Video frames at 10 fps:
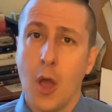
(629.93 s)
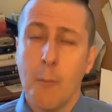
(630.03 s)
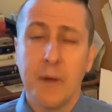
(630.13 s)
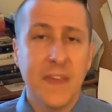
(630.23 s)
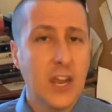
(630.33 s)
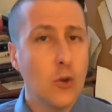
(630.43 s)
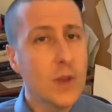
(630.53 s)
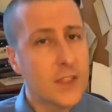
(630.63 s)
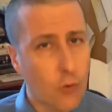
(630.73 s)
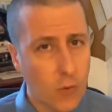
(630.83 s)
but they don't
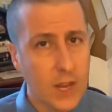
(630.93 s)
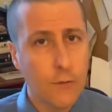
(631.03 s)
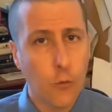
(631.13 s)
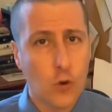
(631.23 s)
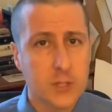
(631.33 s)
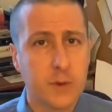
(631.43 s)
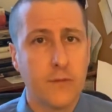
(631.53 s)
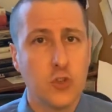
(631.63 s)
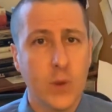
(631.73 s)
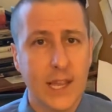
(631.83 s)
get the reinforcement of
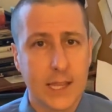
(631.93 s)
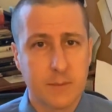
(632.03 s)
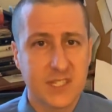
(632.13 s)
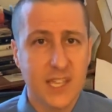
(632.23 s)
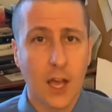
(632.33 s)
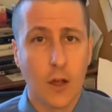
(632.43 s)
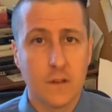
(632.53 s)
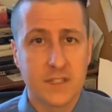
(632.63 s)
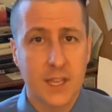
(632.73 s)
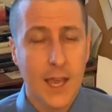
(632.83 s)
doing it
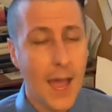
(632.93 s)
themselves,